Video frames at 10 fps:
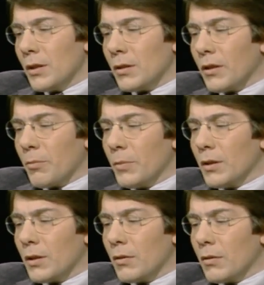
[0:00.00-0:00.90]
it does
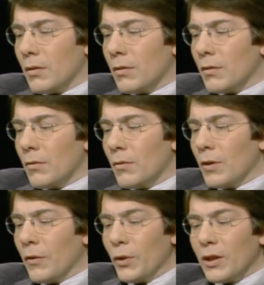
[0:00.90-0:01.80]
mean that
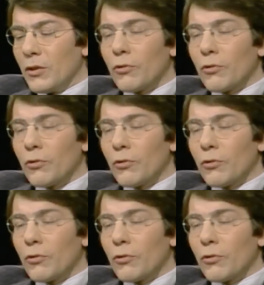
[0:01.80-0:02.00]
if we can